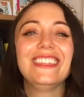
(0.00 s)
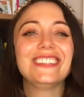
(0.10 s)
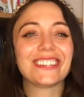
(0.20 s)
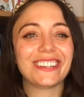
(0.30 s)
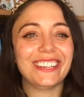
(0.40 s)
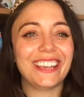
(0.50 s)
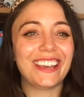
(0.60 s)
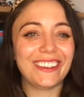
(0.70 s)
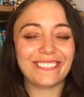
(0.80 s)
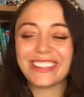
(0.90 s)
the journey
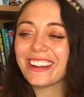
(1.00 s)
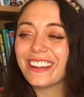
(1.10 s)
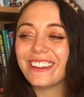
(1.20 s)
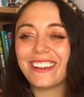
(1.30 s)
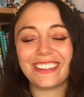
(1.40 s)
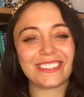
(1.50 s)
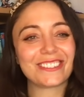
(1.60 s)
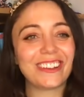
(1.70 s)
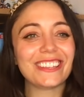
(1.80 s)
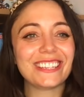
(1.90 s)
of tarot and
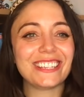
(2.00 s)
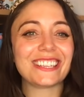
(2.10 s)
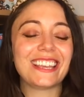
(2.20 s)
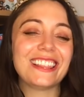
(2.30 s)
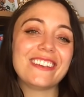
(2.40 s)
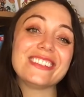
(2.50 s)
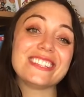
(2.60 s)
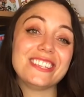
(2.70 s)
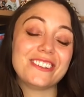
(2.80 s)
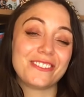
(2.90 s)
astrology, so I'd love to
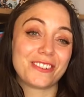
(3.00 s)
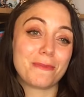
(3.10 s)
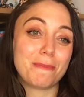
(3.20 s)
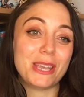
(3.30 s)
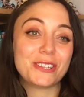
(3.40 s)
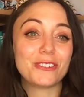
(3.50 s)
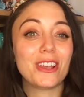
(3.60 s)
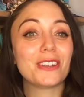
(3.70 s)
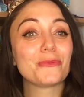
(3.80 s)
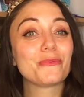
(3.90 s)
see you over on my
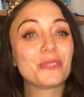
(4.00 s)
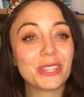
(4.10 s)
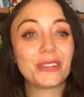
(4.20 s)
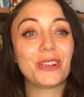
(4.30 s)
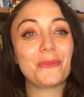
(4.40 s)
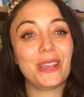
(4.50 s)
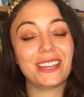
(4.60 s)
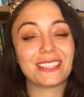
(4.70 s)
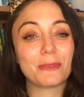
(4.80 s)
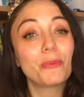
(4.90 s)
Patreon, a really great way
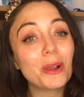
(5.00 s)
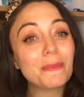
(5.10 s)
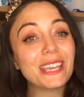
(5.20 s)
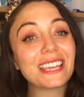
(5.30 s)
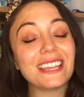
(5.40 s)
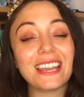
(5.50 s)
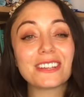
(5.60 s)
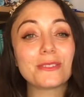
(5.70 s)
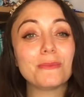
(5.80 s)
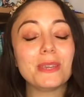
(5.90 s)
to support me and
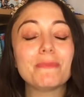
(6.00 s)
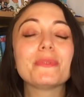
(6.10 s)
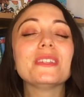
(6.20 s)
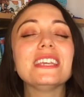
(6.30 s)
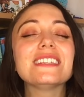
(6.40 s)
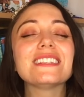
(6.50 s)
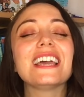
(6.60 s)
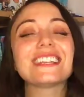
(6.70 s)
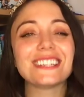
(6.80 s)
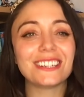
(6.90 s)
connect with me. Please
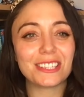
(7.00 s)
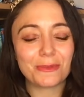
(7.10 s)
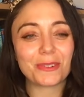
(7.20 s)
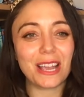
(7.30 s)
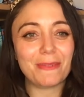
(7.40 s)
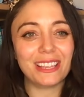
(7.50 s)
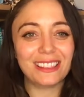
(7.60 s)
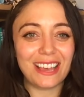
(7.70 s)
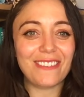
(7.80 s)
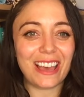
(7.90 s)
like, share, and subscribe. I
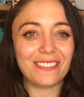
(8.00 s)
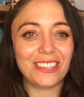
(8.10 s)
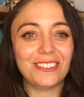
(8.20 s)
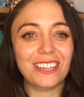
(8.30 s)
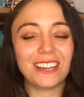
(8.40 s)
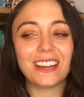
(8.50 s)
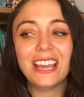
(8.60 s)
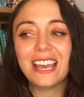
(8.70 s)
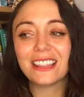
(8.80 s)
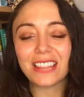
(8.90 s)
love having you
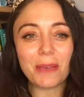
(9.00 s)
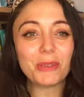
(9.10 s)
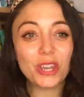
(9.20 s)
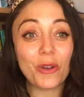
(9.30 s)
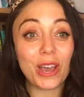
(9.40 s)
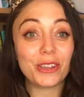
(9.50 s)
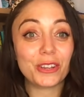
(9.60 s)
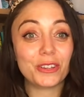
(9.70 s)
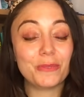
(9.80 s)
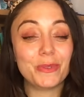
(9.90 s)
here. Let me know how
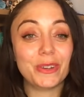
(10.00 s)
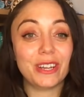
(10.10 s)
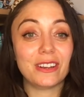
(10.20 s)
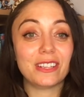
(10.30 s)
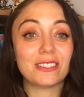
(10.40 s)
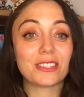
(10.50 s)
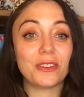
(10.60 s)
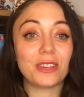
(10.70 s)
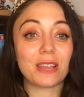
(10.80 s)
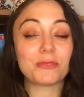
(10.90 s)
your new moon in Aries is
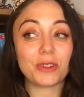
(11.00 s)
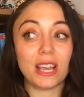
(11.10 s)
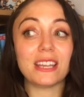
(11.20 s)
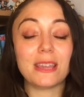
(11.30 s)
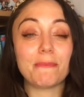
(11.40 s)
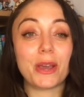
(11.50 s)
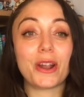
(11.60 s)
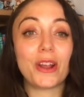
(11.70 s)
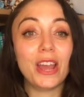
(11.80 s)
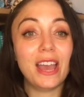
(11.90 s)
going. I'm trying to get
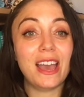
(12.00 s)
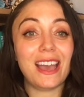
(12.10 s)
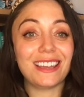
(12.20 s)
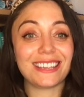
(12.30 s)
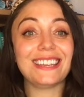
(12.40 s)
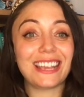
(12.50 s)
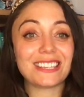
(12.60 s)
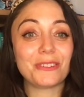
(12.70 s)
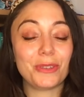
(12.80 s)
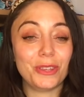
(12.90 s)
better at
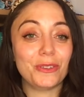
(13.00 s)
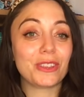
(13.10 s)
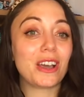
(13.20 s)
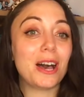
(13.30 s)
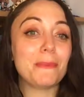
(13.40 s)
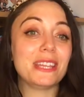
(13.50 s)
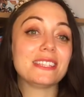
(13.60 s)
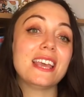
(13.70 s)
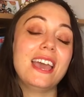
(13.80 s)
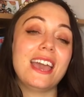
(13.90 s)
connecting with you in the
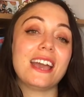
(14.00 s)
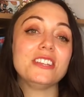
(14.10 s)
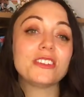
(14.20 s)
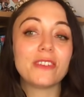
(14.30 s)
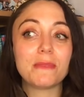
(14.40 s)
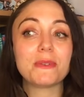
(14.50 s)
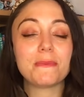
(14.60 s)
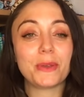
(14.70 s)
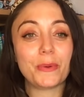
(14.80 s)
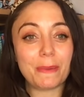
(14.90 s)
comments, and you can find me
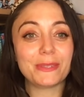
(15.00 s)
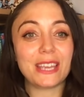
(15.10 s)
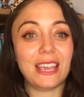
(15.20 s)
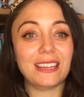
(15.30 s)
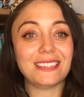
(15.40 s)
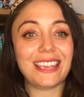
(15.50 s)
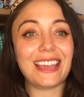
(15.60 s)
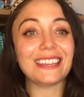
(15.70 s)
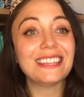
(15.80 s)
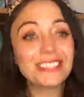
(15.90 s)
on my website
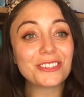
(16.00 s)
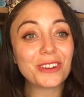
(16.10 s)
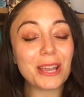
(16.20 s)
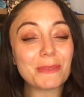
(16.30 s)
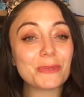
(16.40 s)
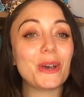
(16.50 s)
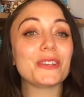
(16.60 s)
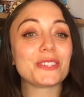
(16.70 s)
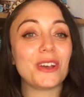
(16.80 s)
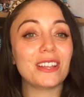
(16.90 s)
and Instagram as
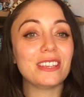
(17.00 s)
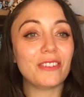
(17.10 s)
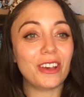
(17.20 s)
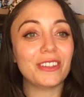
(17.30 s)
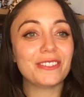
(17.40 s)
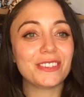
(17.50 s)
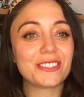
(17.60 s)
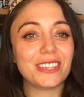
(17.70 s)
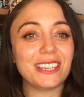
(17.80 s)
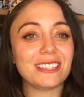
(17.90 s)
well, so I'll leave all of
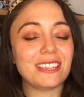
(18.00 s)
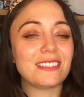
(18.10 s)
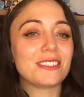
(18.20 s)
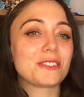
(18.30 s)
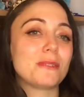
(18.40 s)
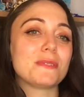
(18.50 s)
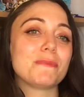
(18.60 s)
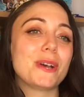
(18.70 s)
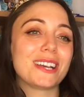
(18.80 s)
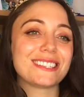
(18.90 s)
those goodies in the
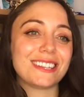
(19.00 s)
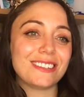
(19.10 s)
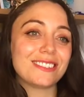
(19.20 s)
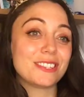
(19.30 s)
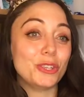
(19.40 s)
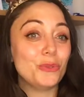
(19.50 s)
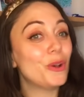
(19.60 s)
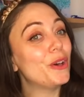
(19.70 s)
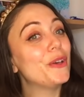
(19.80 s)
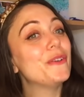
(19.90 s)
description box. And I will see you
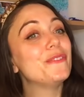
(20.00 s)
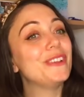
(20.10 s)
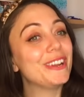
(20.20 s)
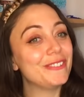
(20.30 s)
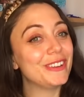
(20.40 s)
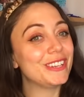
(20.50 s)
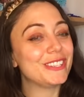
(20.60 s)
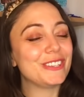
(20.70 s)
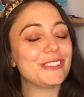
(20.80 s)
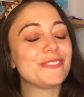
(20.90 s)
all very, very
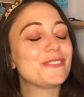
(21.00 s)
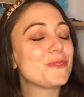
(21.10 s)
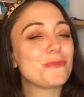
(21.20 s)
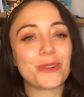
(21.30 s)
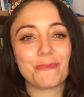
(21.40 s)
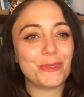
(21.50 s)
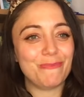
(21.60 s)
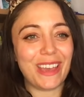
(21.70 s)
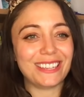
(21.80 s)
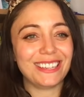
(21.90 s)
soon for more
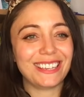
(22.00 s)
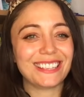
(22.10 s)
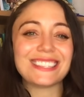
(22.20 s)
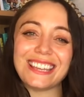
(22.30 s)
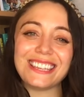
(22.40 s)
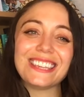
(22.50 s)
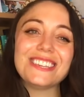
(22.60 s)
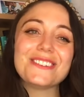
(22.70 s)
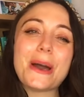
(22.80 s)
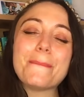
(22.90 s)
moon magic. Sending
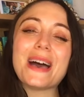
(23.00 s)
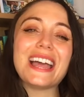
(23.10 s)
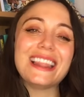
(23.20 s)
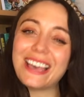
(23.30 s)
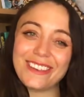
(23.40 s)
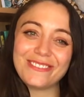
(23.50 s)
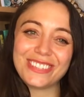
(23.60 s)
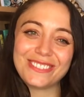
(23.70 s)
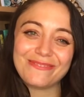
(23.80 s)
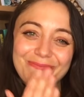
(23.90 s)
you my love.